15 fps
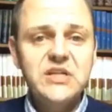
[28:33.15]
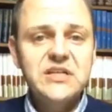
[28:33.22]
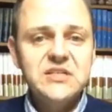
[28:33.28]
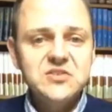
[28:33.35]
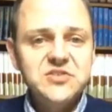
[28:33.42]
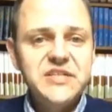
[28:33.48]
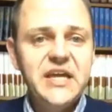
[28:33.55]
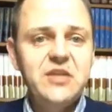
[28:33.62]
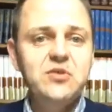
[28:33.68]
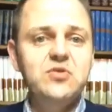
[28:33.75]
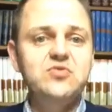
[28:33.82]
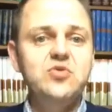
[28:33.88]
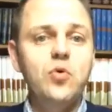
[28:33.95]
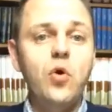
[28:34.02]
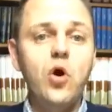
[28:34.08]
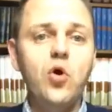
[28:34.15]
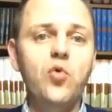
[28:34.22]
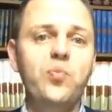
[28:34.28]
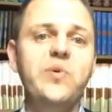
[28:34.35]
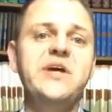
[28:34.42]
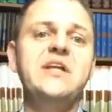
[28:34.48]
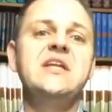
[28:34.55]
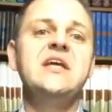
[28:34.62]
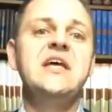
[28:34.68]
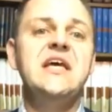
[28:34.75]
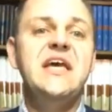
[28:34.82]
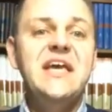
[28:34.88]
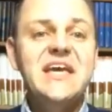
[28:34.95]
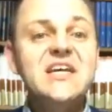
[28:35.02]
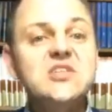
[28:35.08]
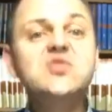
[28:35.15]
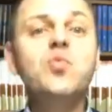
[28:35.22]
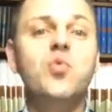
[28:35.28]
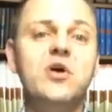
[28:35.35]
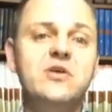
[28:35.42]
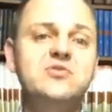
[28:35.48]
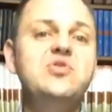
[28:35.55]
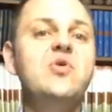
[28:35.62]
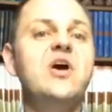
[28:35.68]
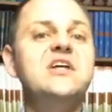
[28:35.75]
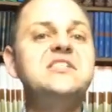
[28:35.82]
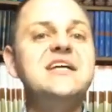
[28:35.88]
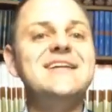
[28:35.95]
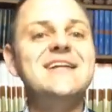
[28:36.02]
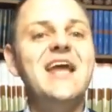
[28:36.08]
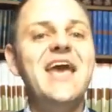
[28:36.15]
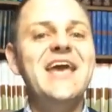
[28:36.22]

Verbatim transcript: continue to open His Word to us and,